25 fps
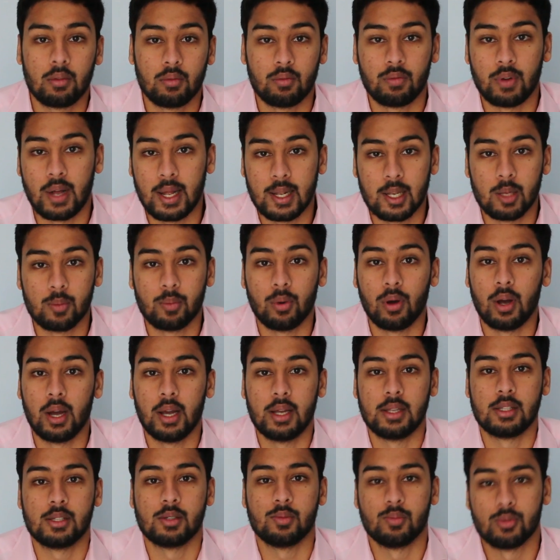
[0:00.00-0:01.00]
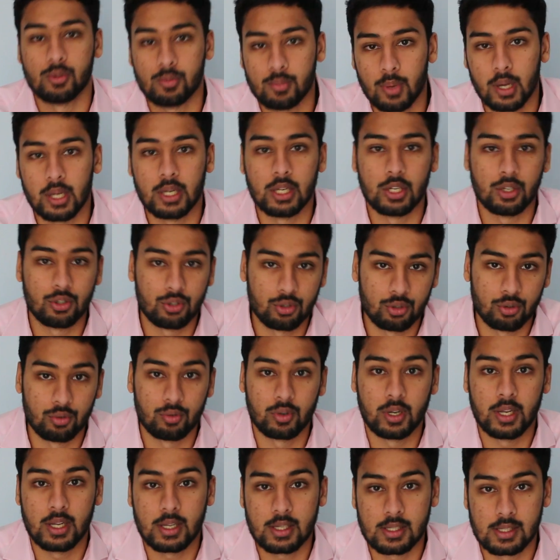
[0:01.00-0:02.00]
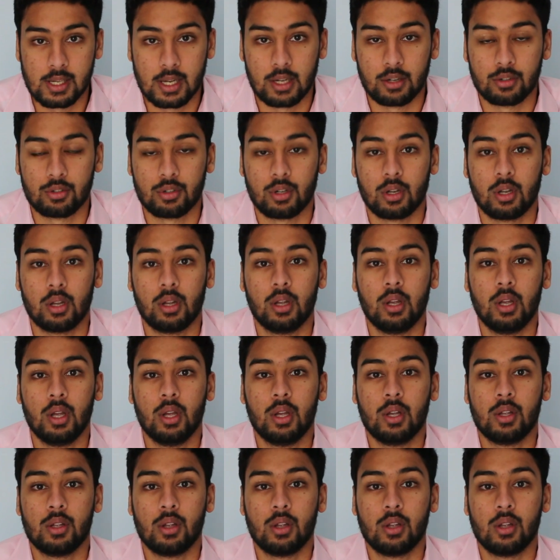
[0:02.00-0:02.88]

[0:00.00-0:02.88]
valuable items, money, jewelry, etc.